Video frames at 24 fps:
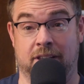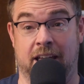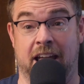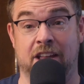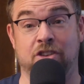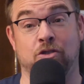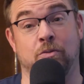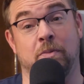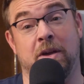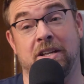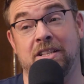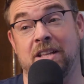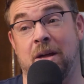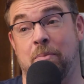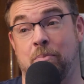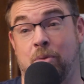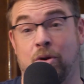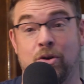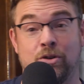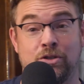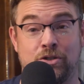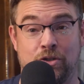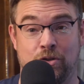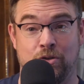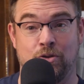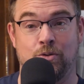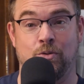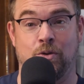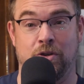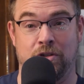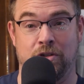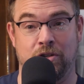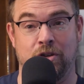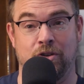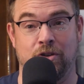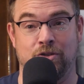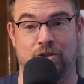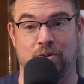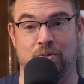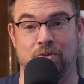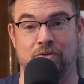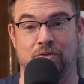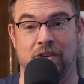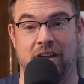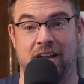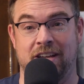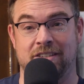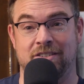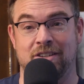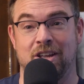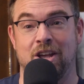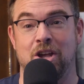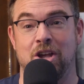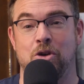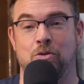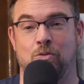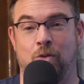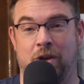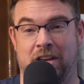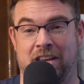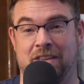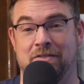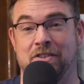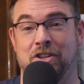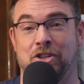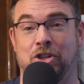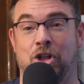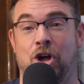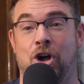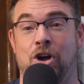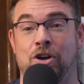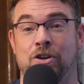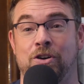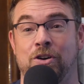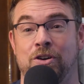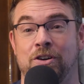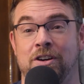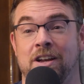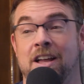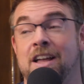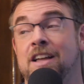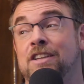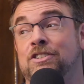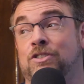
And you'll make that person who wanted to go super fast wait even longer.